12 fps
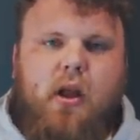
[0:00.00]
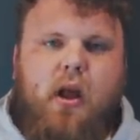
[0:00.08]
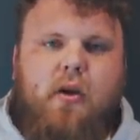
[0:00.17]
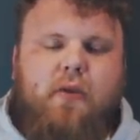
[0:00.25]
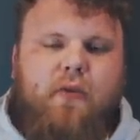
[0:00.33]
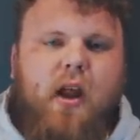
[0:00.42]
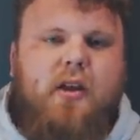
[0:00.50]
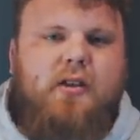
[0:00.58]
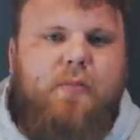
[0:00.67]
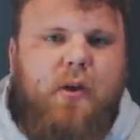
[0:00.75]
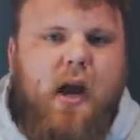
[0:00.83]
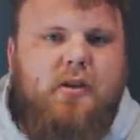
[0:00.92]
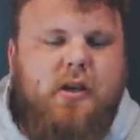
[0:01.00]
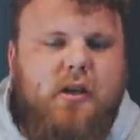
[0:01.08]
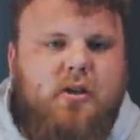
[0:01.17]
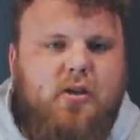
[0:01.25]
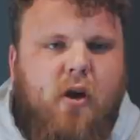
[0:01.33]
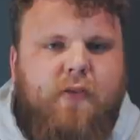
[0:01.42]
I was very surprised at
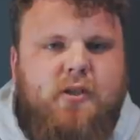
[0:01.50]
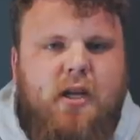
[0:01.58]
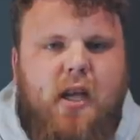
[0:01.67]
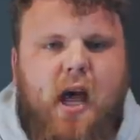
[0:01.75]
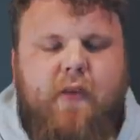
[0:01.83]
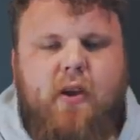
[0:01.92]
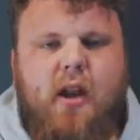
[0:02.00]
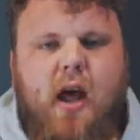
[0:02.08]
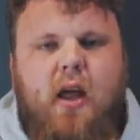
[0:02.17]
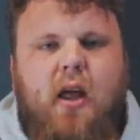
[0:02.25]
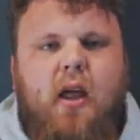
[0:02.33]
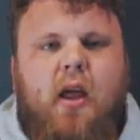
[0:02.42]
this, because obviously having that